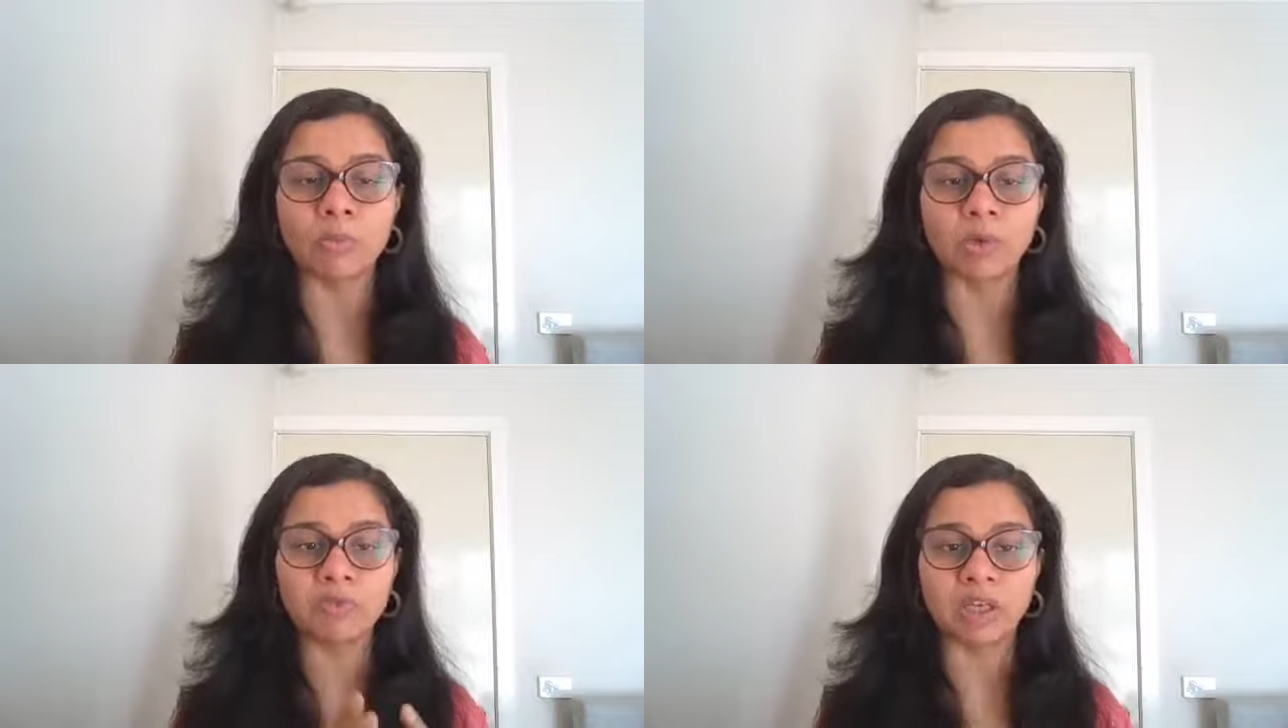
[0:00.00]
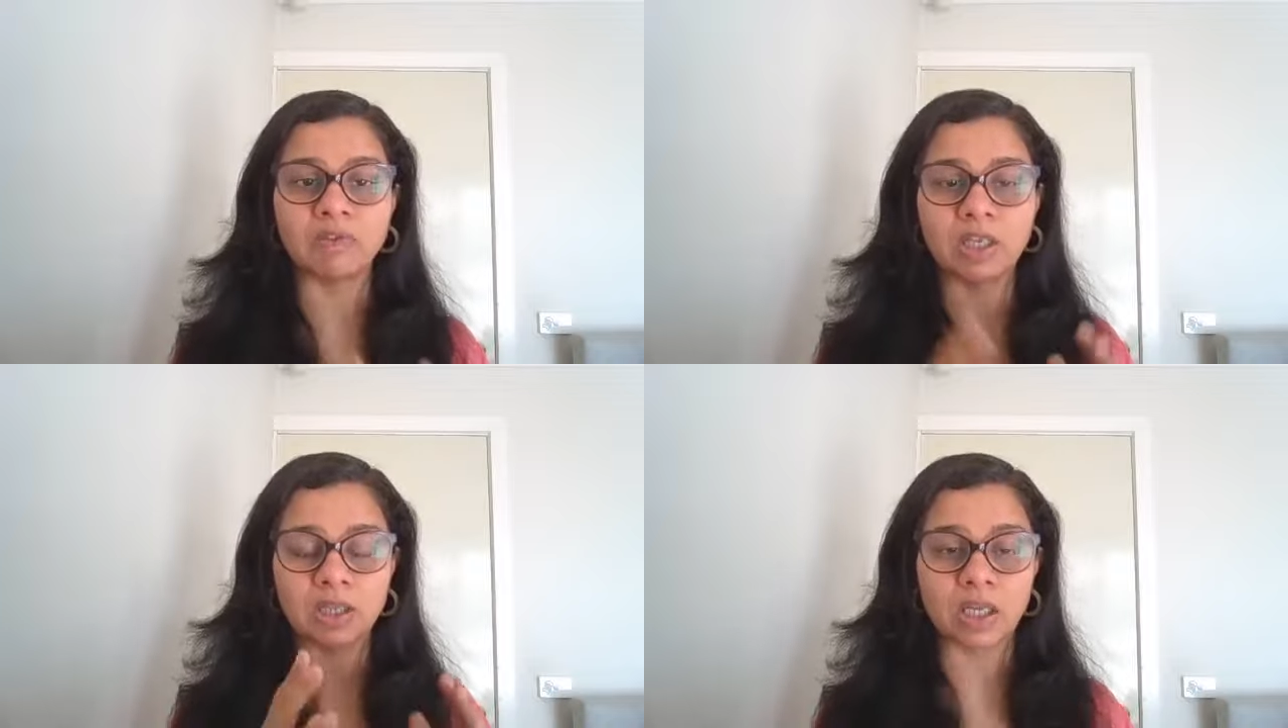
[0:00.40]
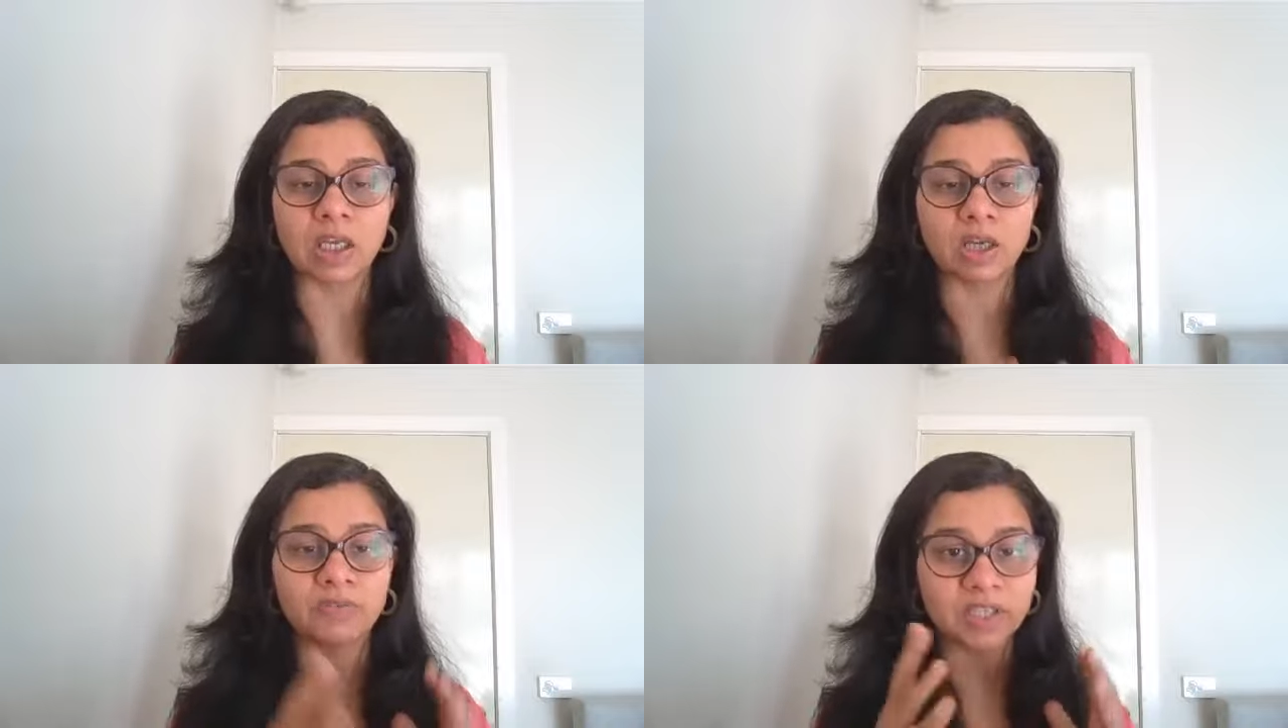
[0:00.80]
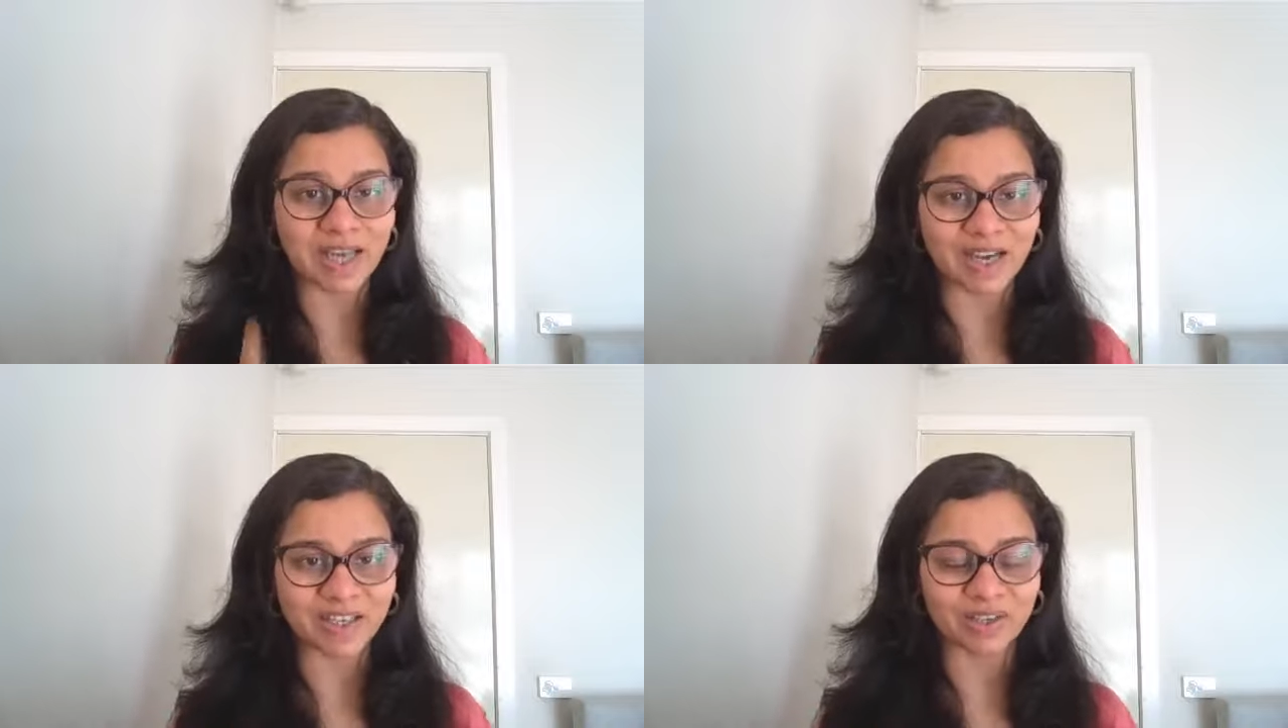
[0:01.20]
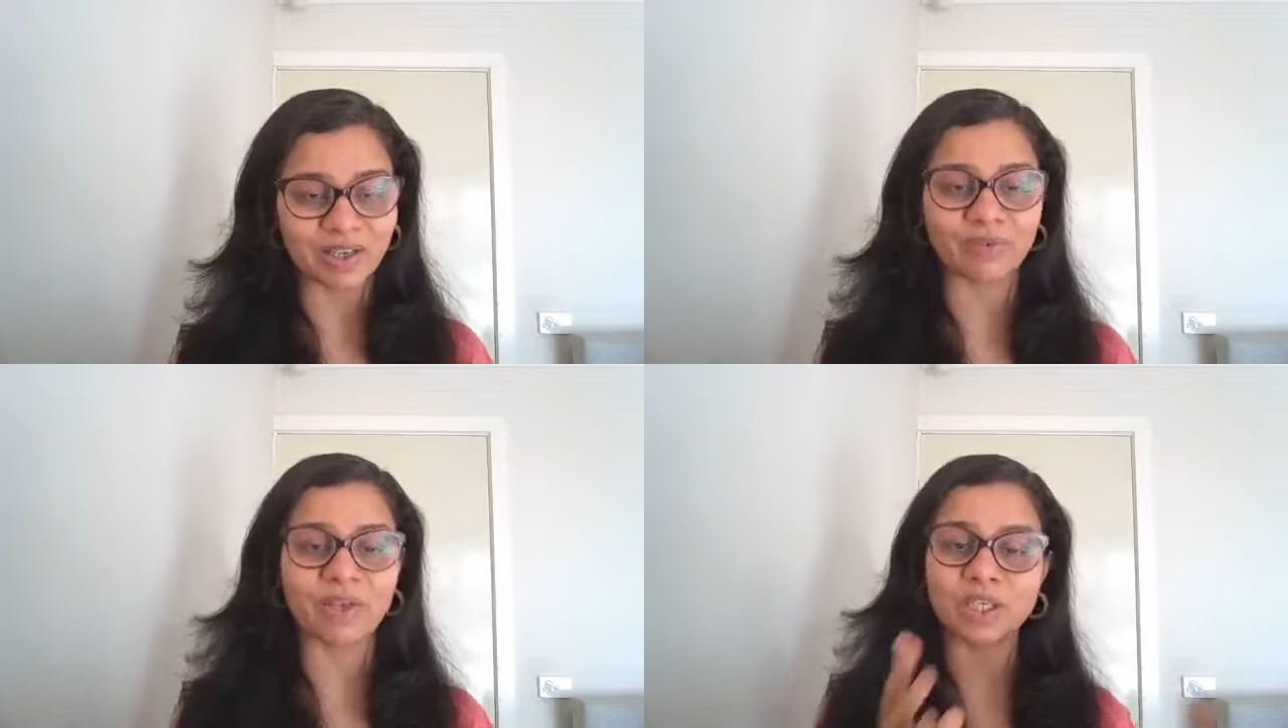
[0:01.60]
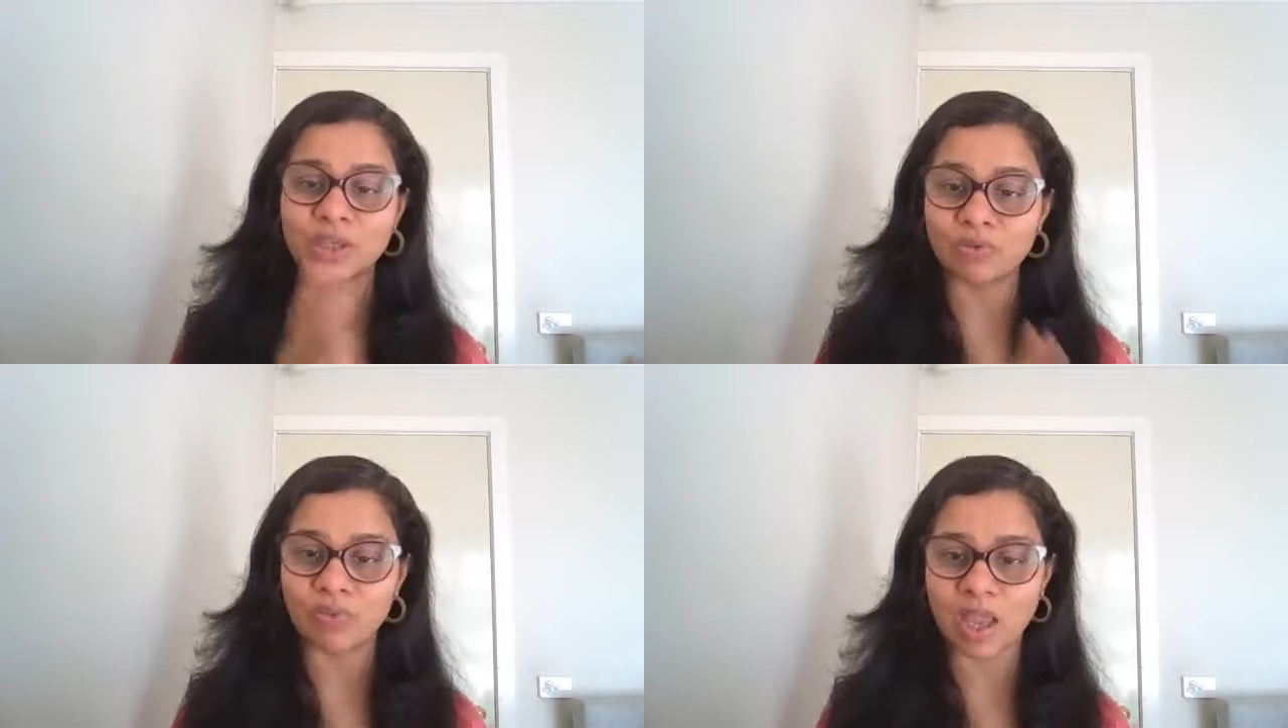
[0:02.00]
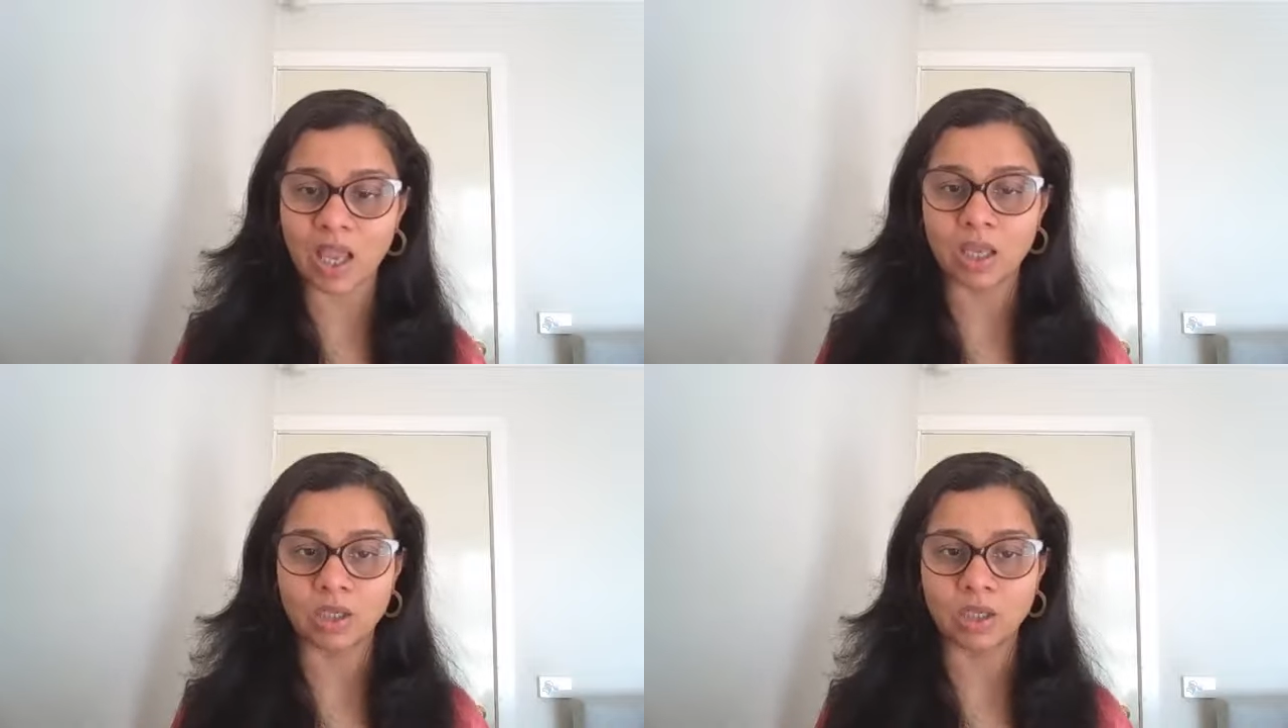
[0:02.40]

about when we are thinking of a standard renovation where